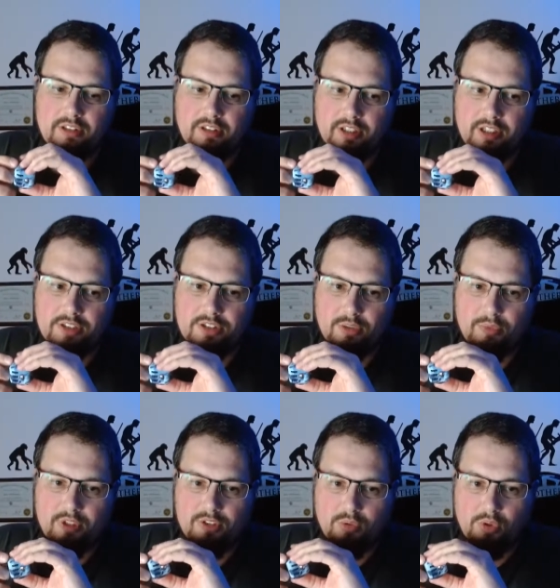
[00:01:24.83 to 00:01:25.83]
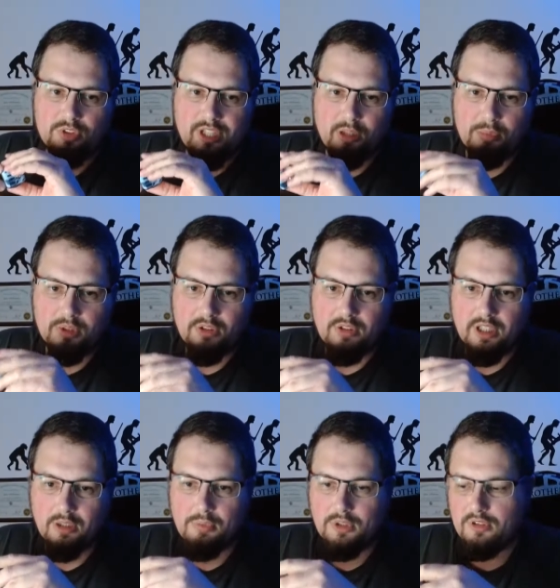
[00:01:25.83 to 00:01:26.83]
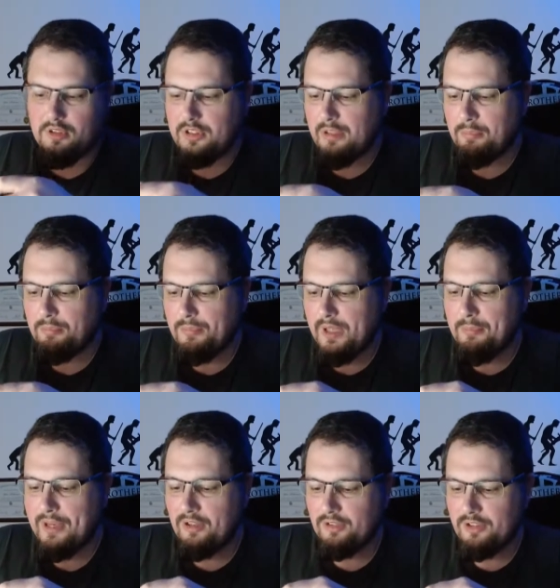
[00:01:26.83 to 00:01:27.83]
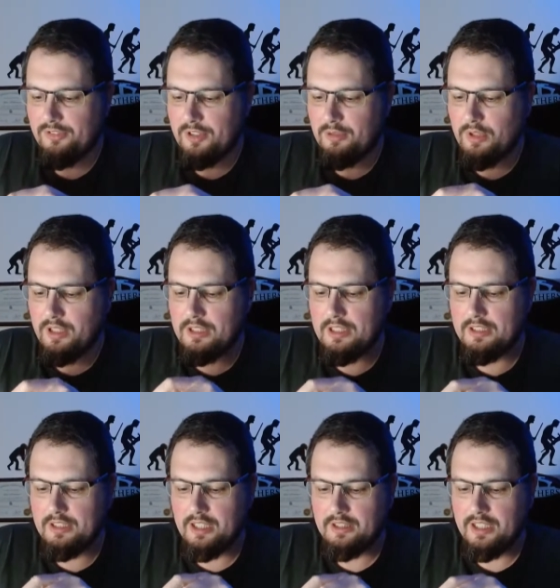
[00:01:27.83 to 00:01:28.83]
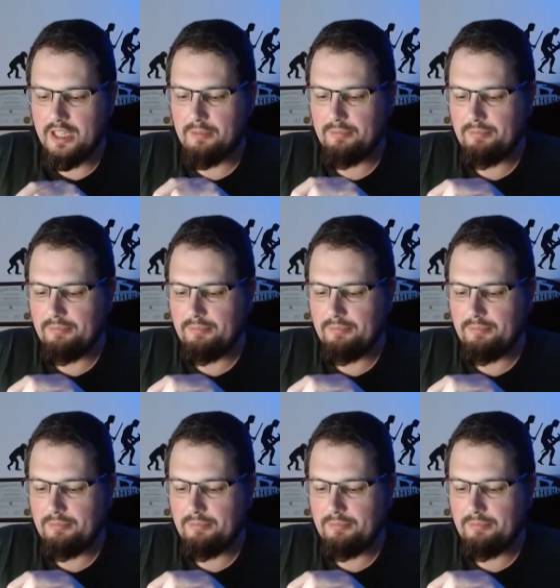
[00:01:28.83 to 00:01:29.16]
here's something towards helping you get back on your feet with it and get